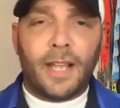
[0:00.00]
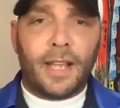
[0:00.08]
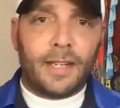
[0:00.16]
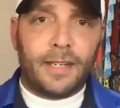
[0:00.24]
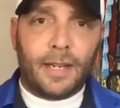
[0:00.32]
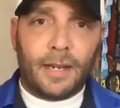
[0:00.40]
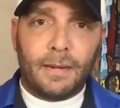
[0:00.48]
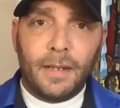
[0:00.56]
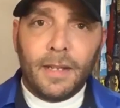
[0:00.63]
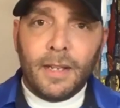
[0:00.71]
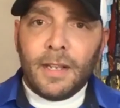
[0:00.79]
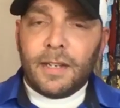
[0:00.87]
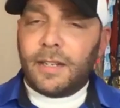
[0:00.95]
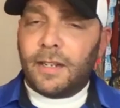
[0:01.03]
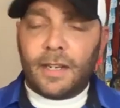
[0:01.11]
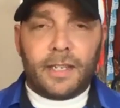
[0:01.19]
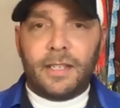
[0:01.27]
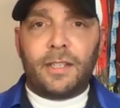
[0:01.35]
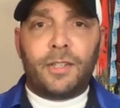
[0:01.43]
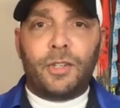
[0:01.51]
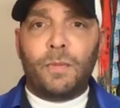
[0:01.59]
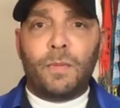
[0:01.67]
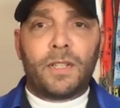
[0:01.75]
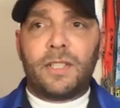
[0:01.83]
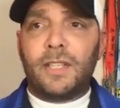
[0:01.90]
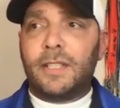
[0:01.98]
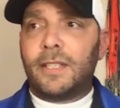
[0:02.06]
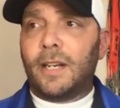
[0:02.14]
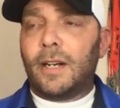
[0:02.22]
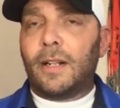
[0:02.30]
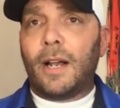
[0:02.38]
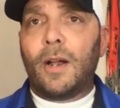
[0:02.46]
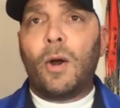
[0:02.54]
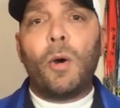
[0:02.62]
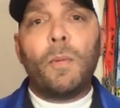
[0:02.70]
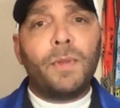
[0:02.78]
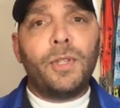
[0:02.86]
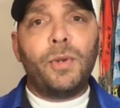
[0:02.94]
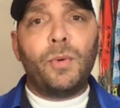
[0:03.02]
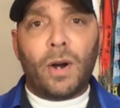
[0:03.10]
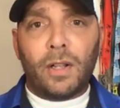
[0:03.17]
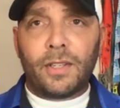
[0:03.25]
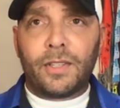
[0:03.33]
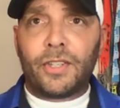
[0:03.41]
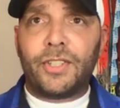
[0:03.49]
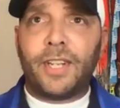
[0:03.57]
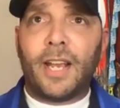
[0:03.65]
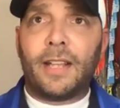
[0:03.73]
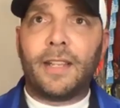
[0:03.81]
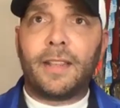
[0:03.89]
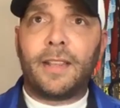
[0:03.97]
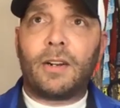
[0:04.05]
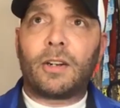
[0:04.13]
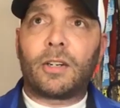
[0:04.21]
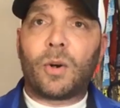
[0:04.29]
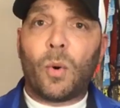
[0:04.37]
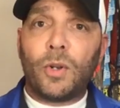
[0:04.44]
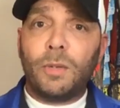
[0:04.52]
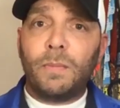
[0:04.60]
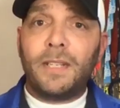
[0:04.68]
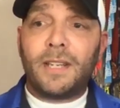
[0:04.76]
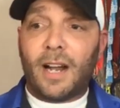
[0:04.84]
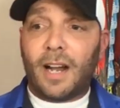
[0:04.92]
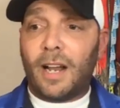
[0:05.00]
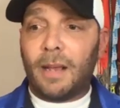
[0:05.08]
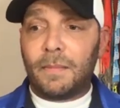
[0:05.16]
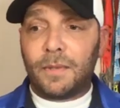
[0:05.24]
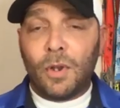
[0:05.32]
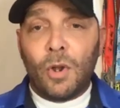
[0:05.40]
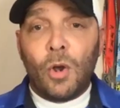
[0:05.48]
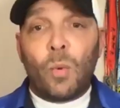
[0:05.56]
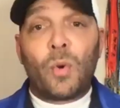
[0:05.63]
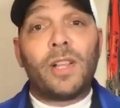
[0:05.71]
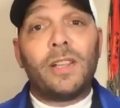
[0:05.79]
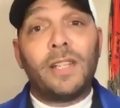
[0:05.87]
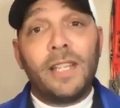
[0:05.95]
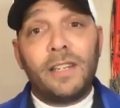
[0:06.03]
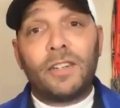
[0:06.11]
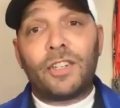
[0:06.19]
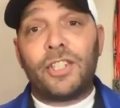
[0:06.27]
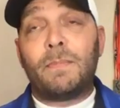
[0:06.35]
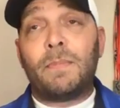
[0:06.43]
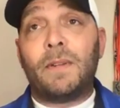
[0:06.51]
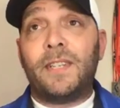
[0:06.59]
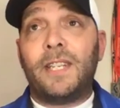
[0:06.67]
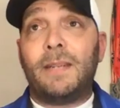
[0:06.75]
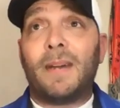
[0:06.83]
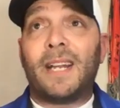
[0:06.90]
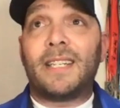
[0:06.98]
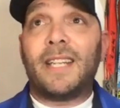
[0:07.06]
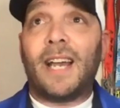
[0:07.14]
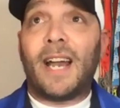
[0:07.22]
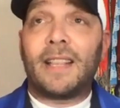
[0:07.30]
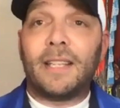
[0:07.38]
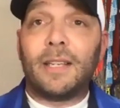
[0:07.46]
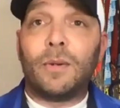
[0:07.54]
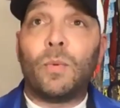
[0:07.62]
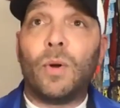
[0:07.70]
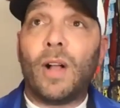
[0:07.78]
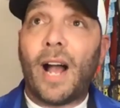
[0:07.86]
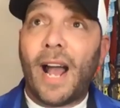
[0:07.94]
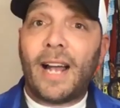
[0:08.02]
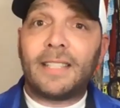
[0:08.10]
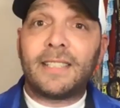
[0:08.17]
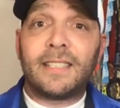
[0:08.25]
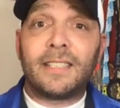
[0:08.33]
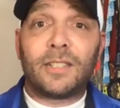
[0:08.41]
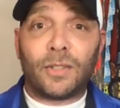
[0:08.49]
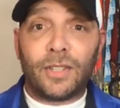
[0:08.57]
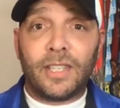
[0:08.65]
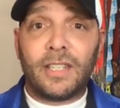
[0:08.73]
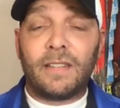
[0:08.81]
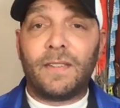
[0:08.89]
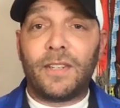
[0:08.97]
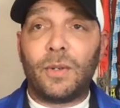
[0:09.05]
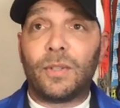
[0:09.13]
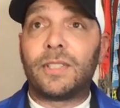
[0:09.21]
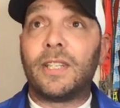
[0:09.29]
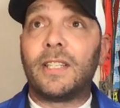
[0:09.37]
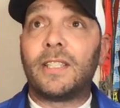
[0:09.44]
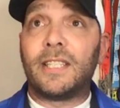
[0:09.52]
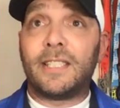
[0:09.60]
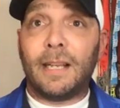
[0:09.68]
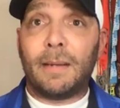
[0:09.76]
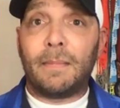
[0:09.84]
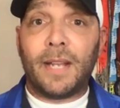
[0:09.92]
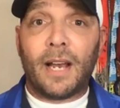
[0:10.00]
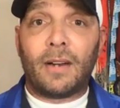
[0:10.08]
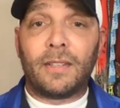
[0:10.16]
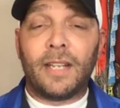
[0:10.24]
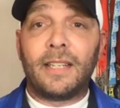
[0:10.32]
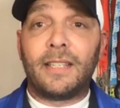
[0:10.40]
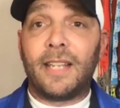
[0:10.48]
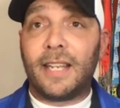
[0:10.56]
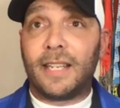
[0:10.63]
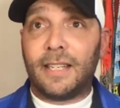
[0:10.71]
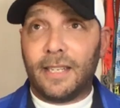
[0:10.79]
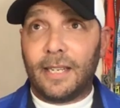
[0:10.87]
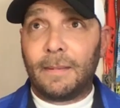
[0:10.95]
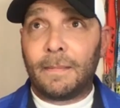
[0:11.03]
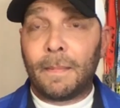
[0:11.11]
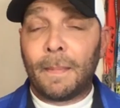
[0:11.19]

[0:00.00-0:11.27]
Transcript: And to not get into too much detail, I hope that you all understand that there are going to be times where the leadership of Team Addict to Athlete will ask certain individuals to step down and take a knee.